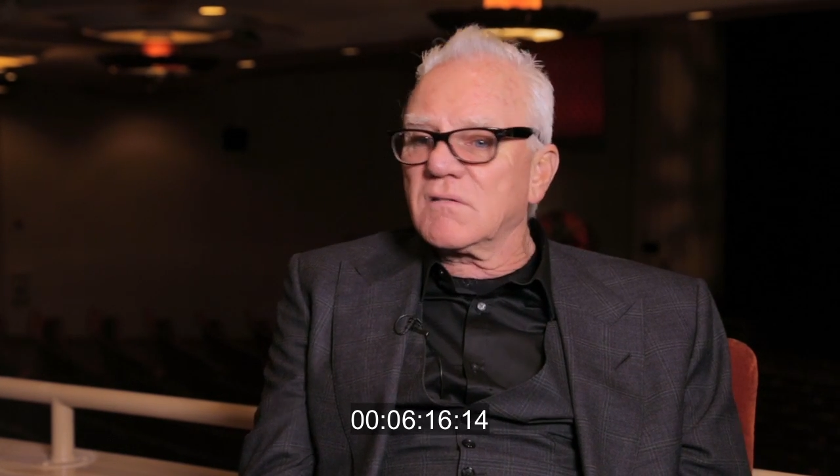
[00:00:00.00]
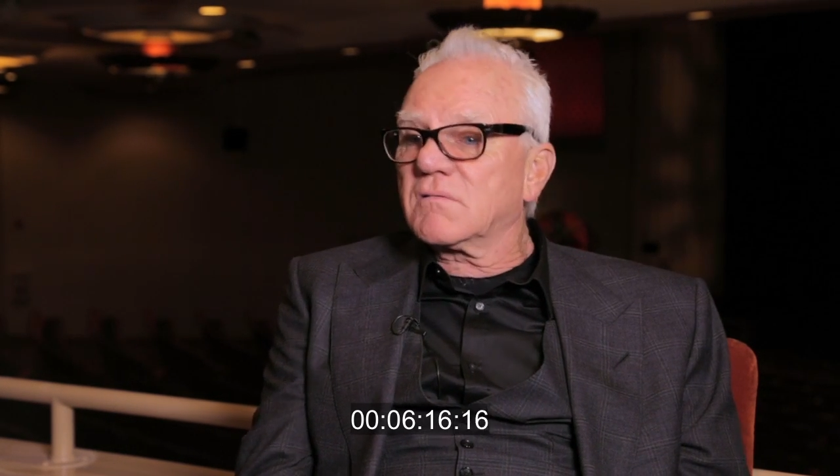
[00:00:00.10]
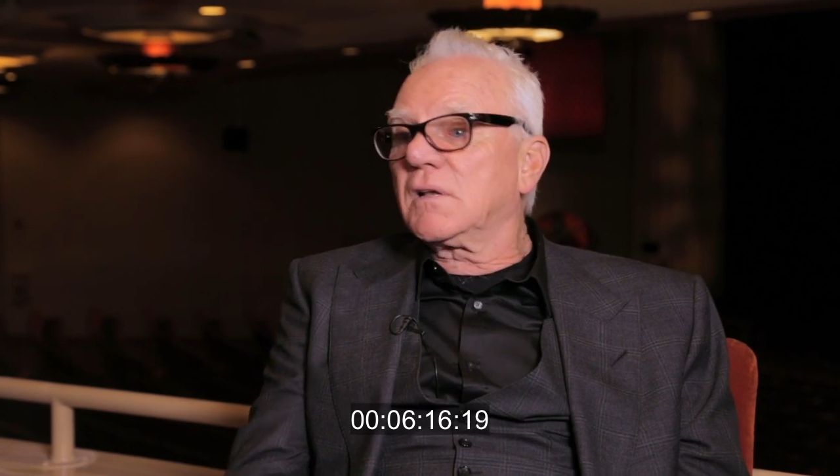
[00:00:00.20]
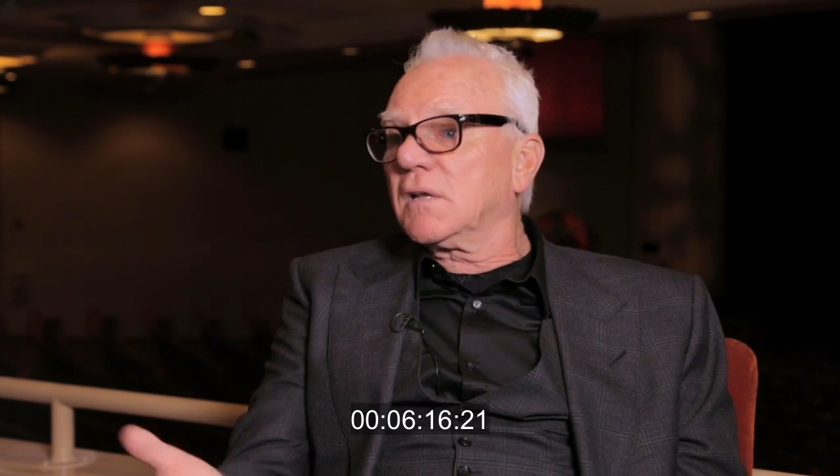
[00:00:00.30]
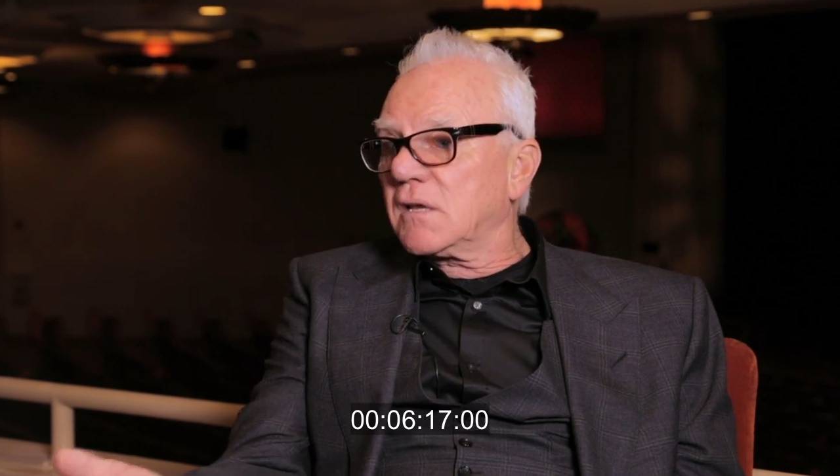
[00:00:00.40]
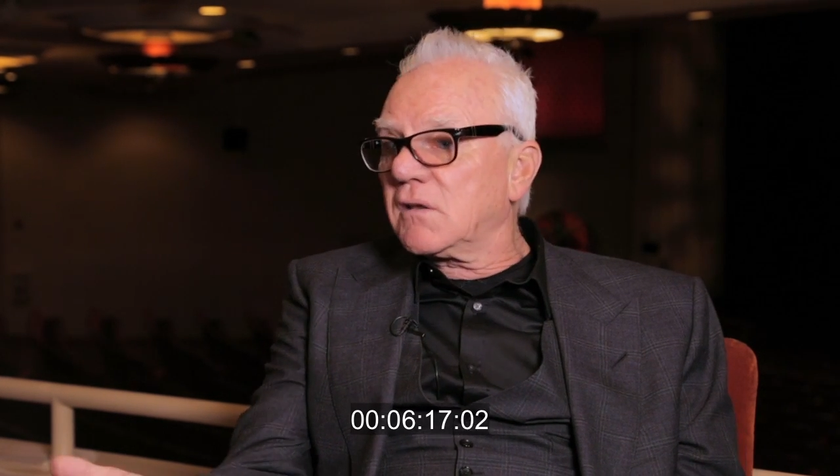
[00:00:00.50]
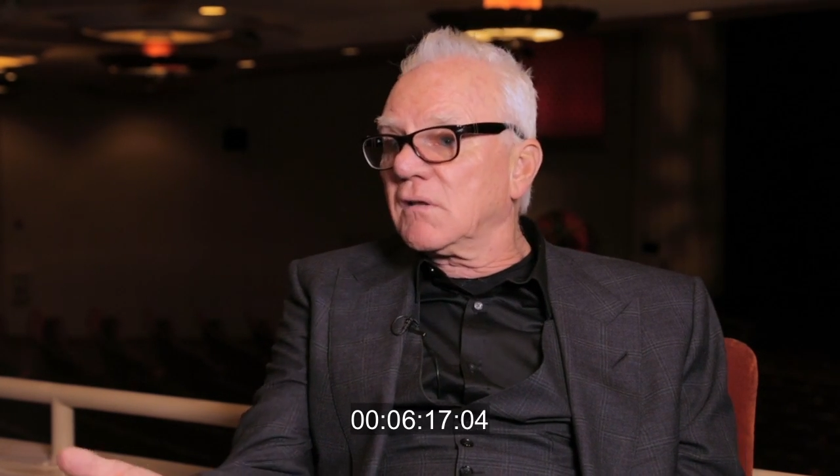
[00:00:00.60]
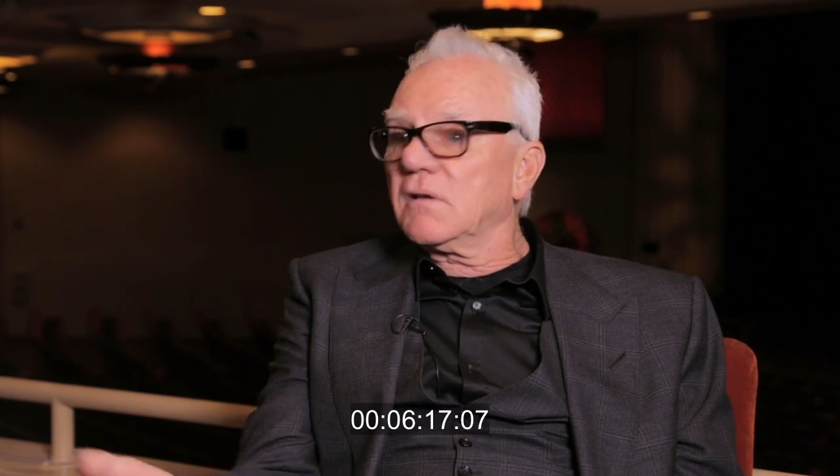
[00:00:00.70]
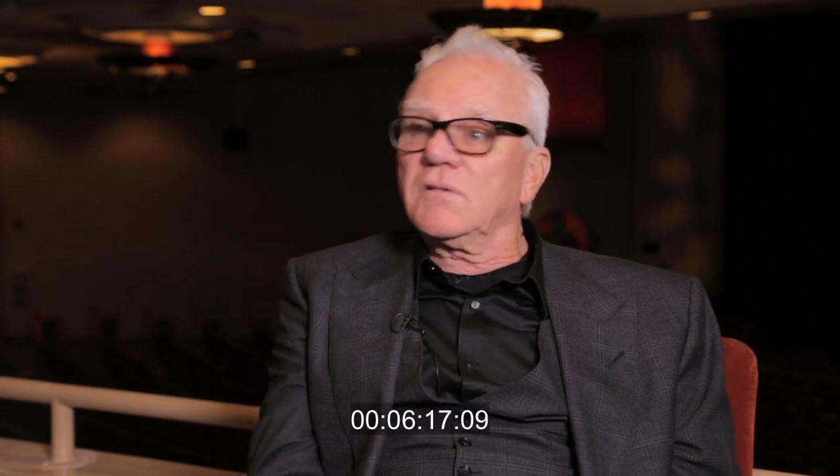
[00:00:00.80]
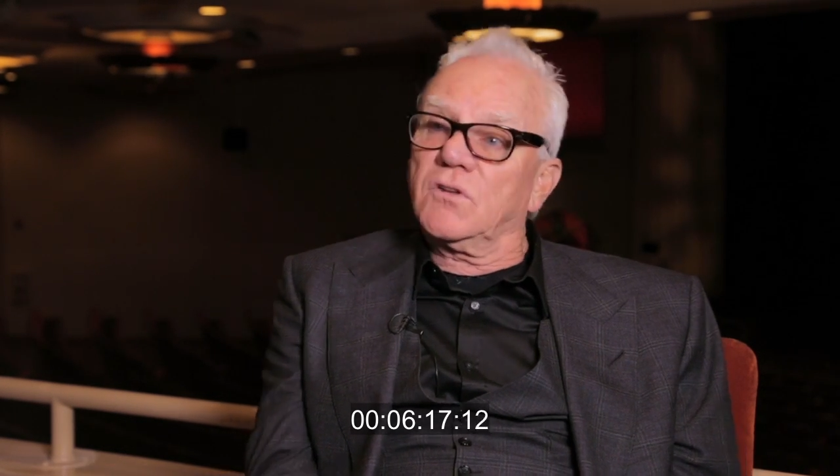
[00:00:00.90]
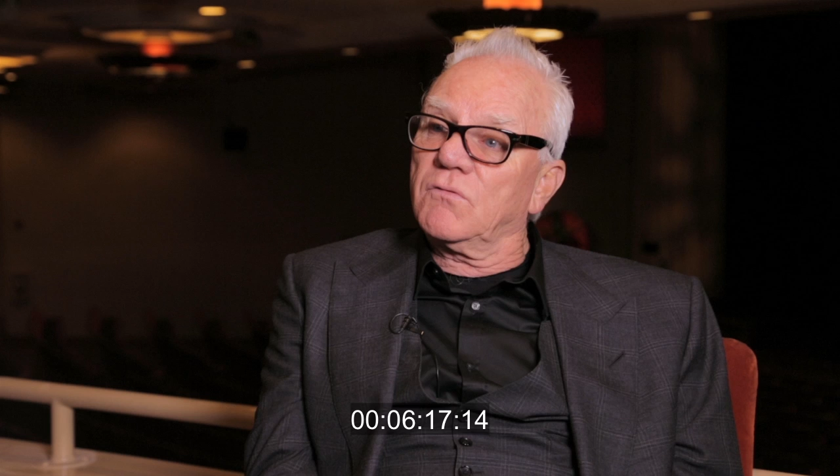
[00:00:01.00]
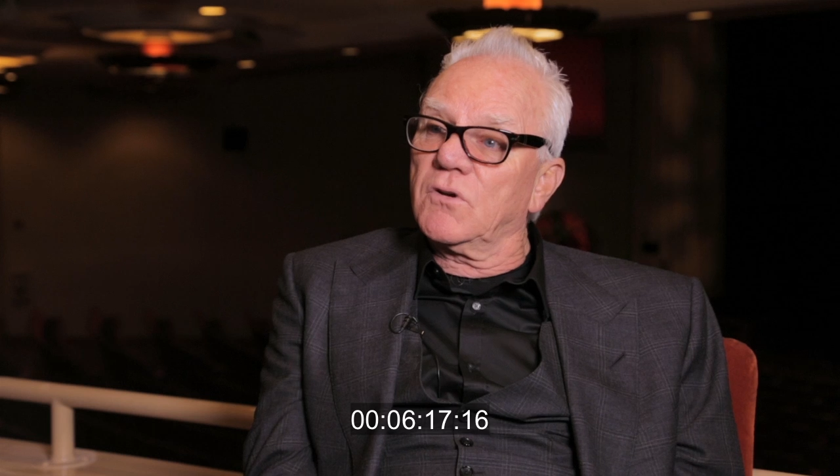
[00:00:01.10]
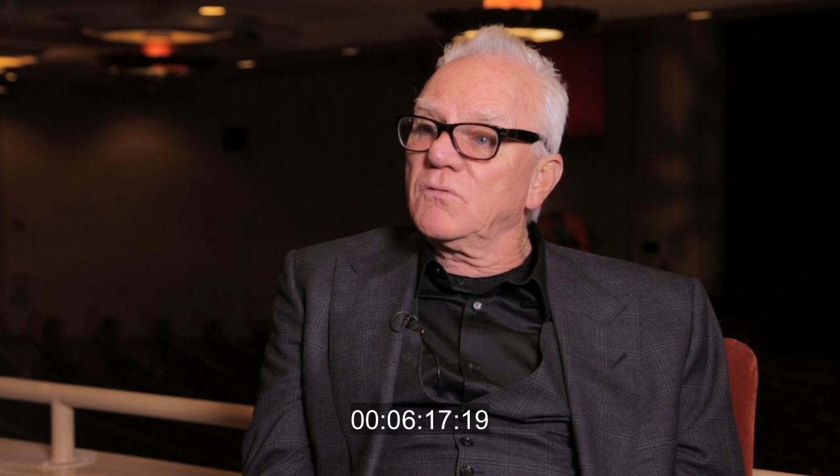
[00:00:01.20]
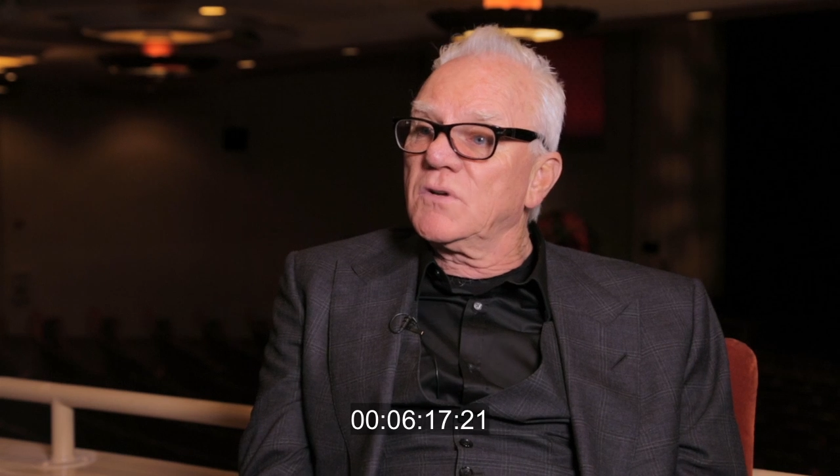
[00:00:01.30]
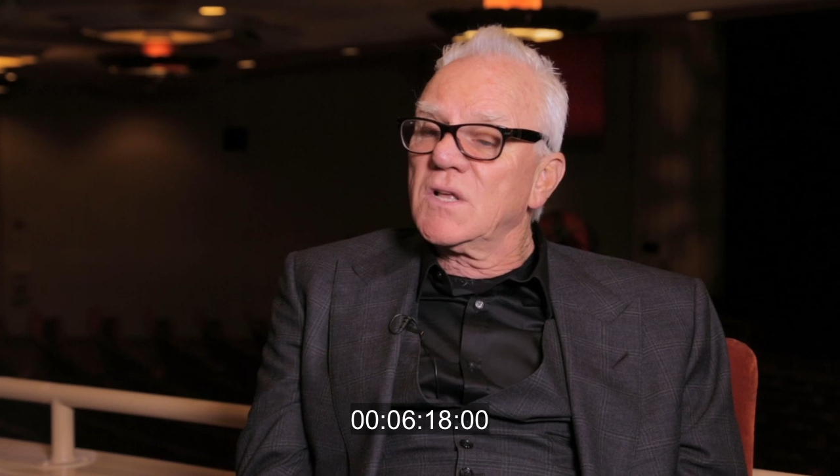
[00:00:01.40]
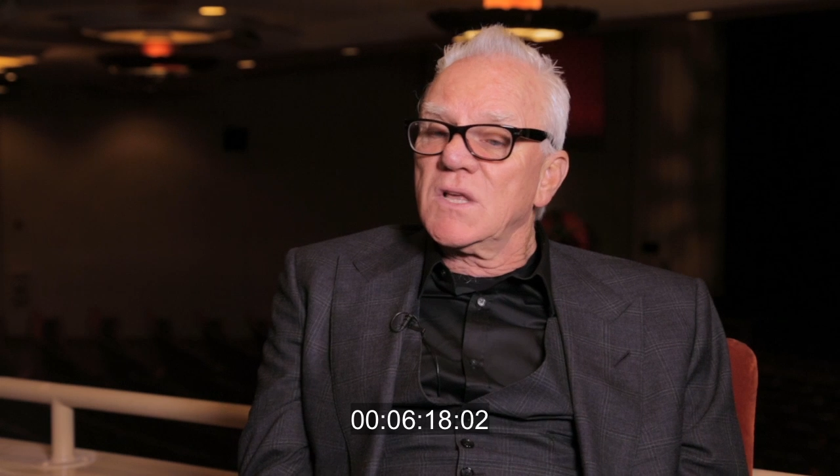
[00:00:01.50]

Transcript: Caligula, you know,